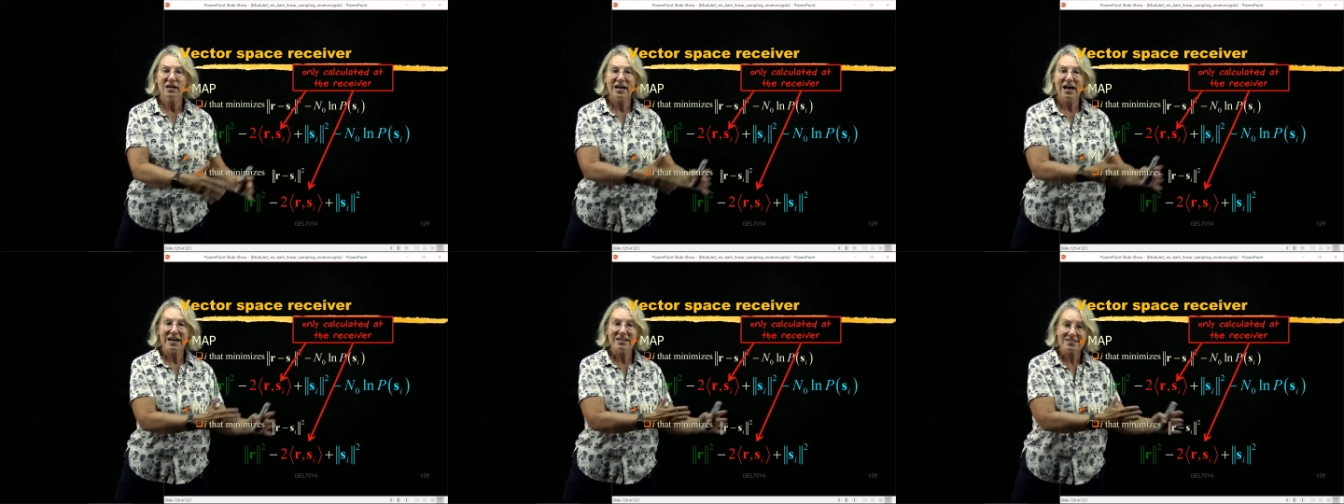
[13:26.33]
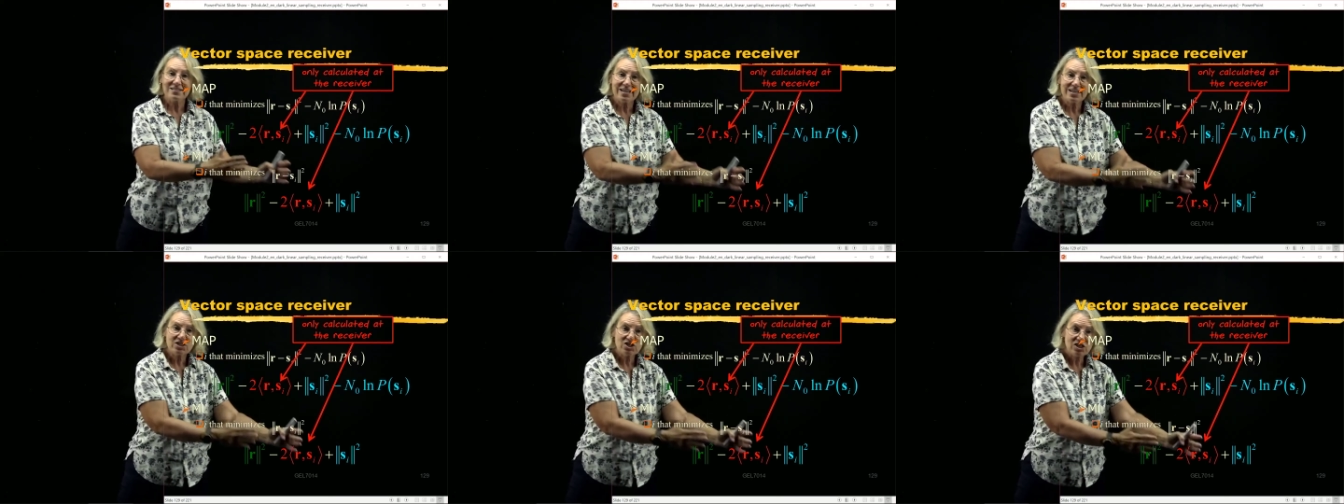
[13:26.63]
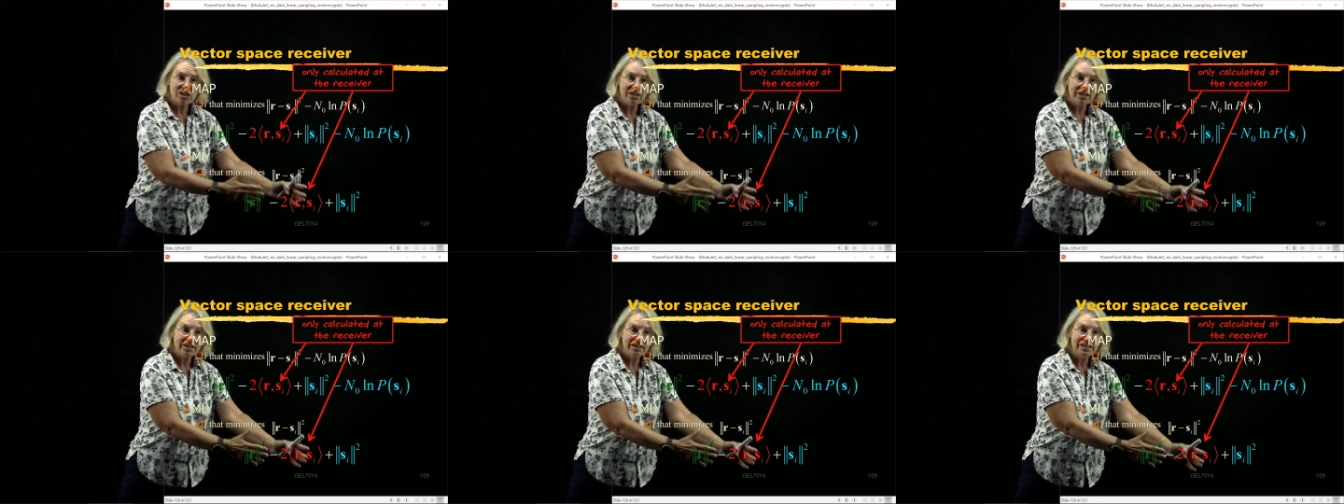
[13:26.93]

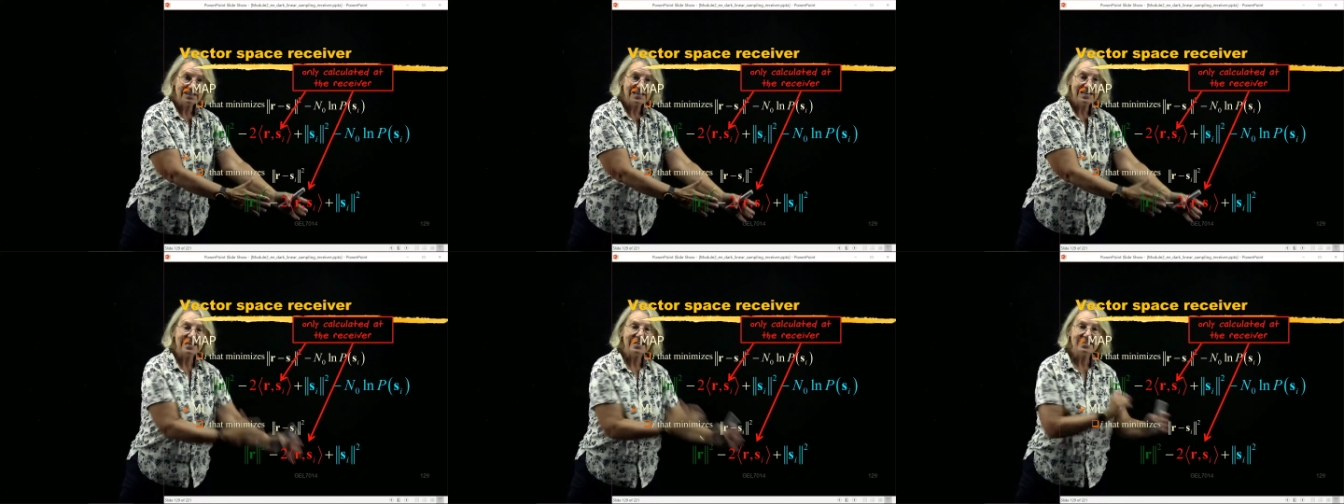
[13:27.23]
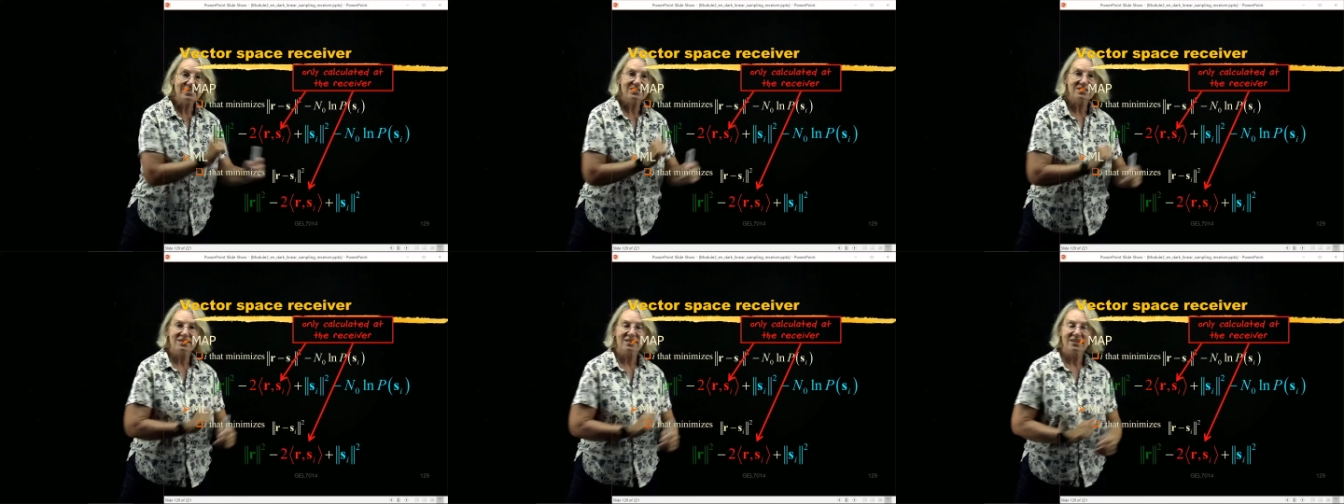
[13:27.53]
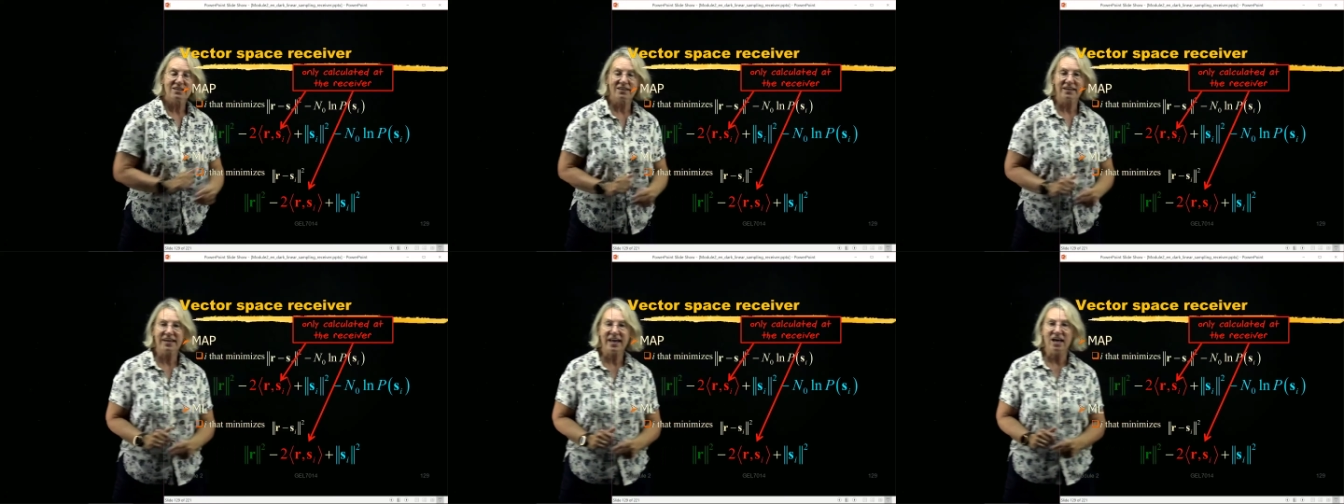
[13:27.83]
essentially needs
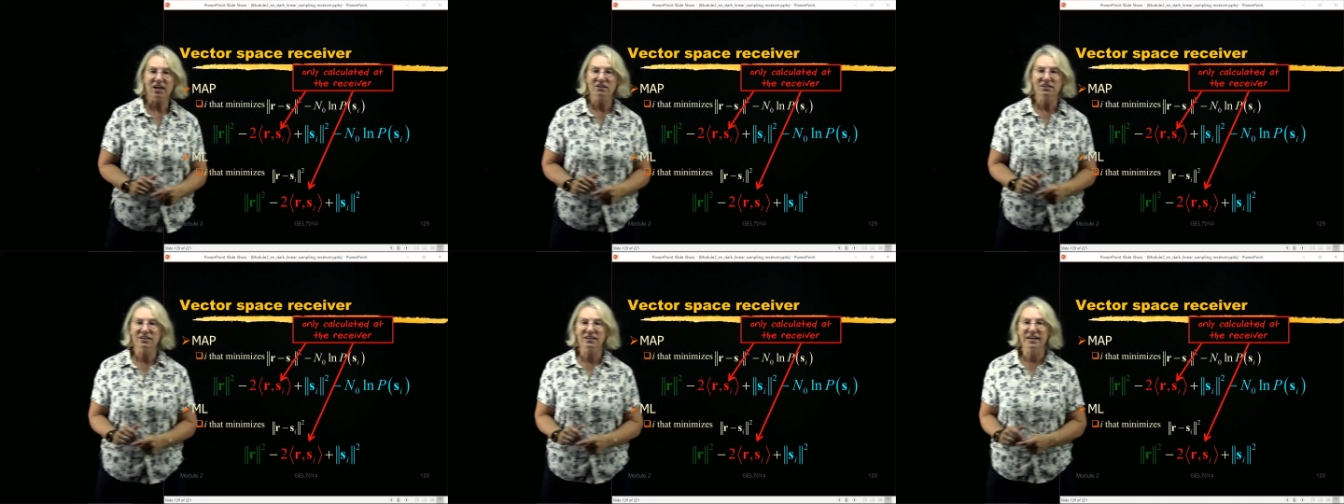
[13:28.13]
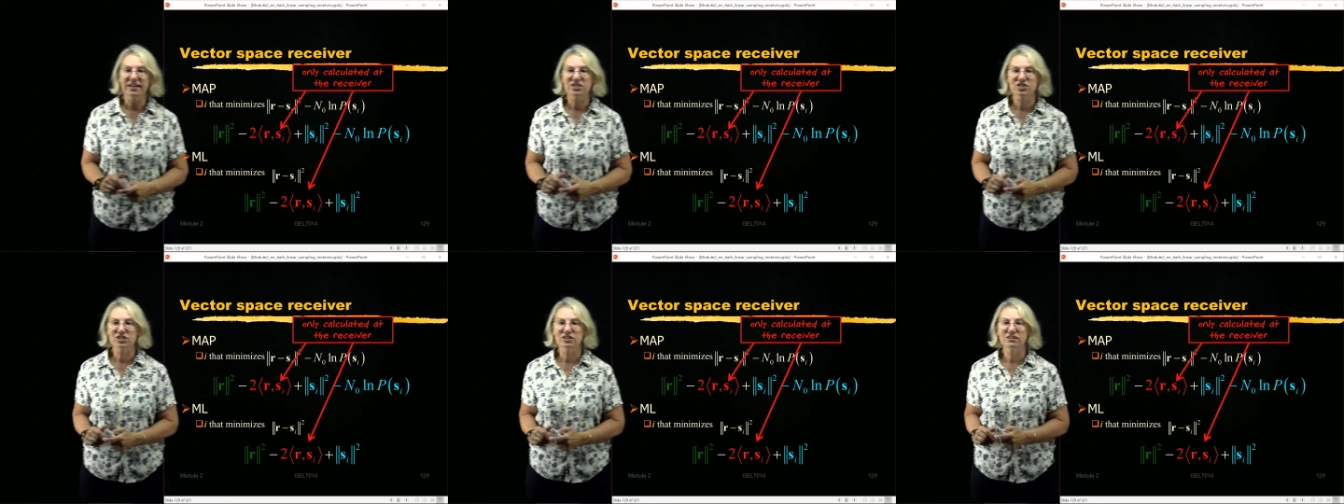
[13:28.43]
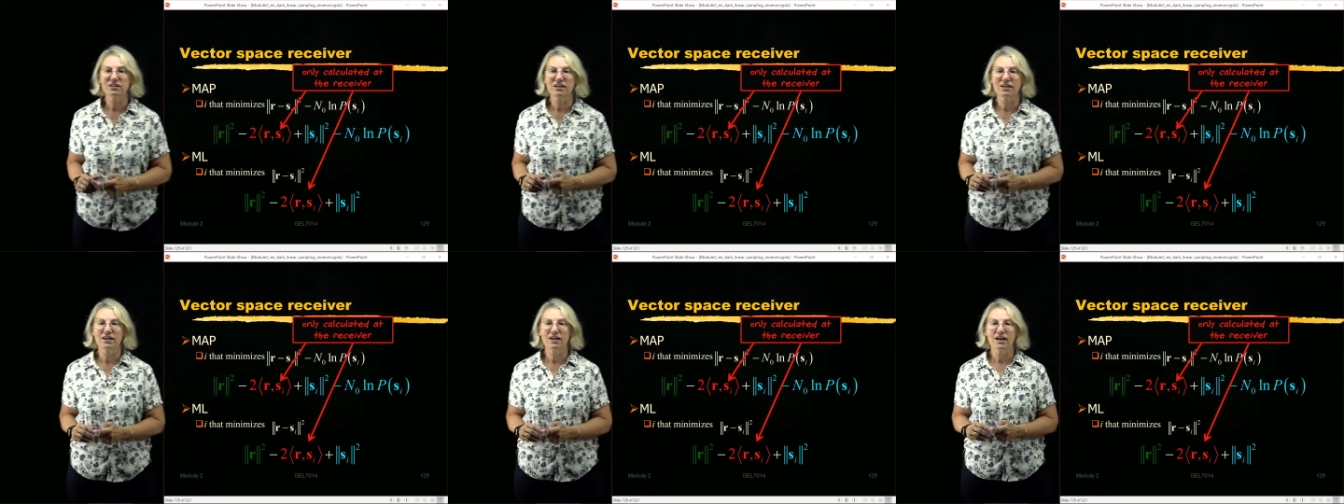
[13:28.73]
the calculation
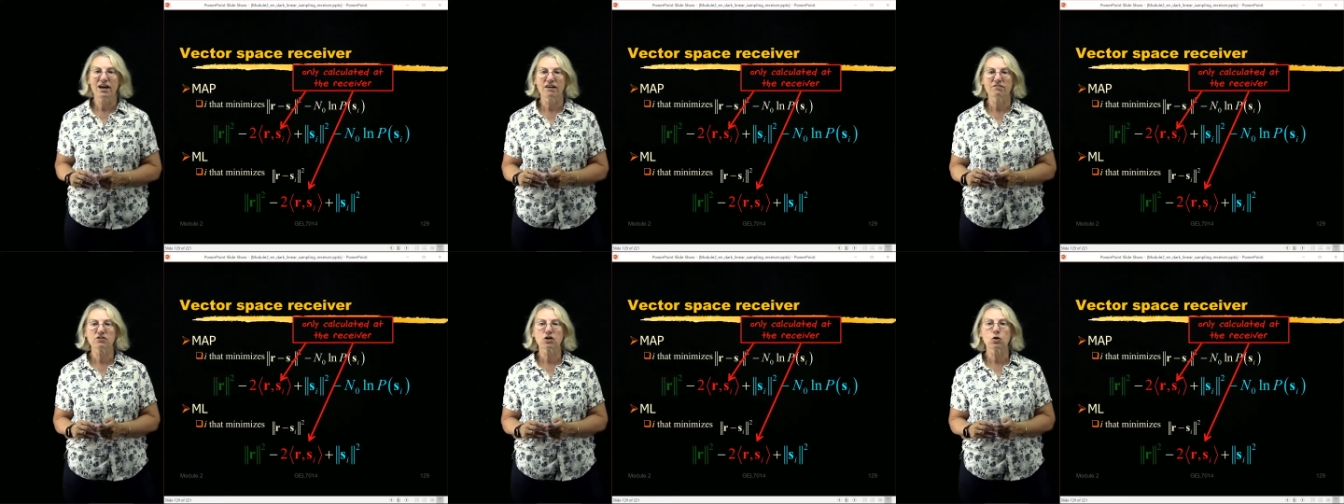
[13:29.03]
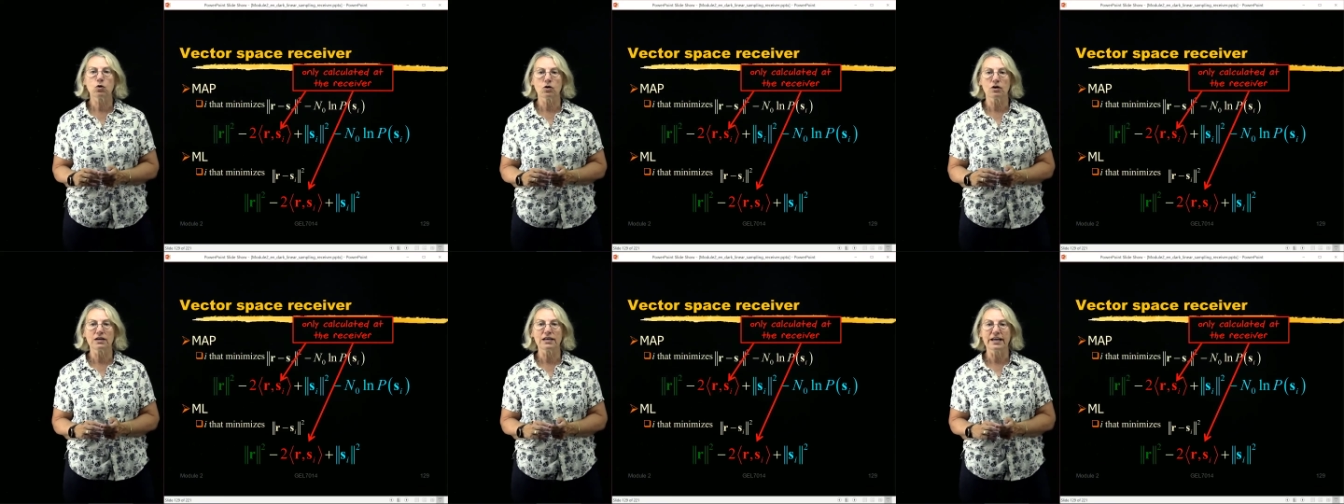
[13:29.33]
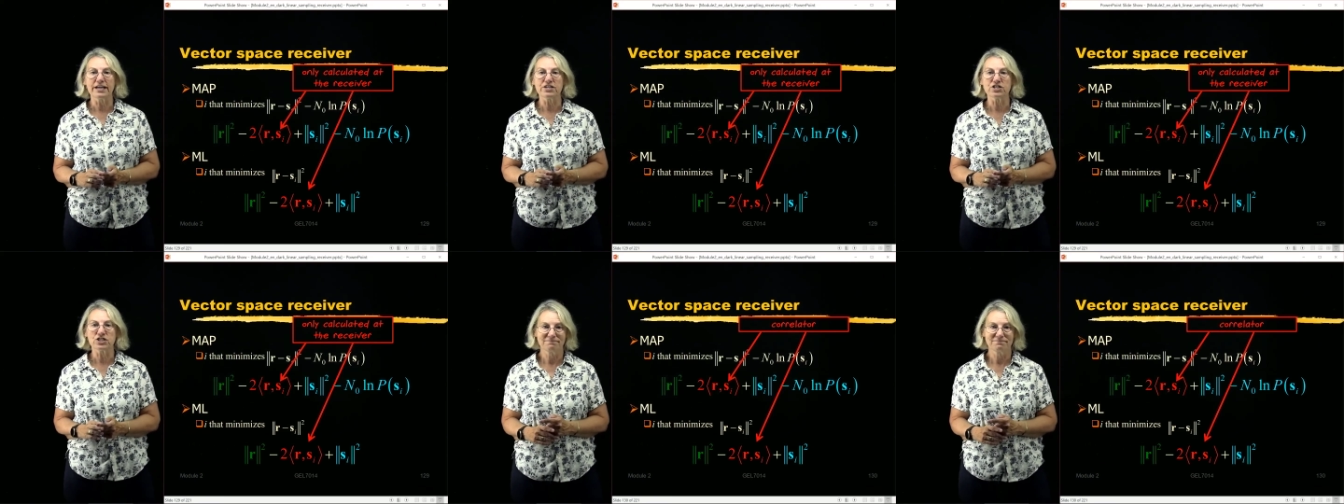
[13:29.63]
of the
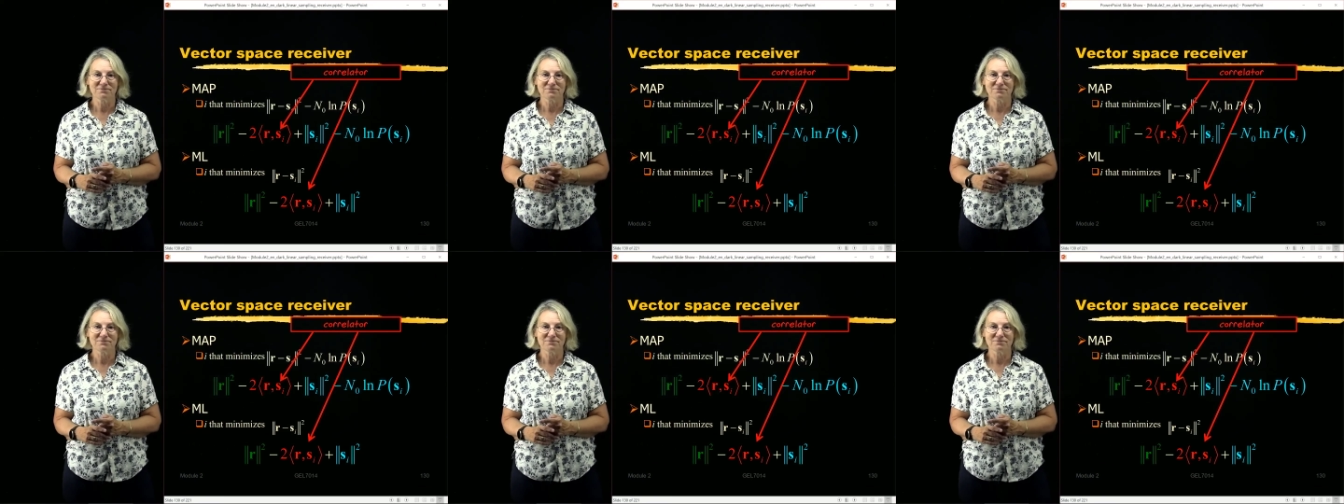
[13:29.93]
correlation.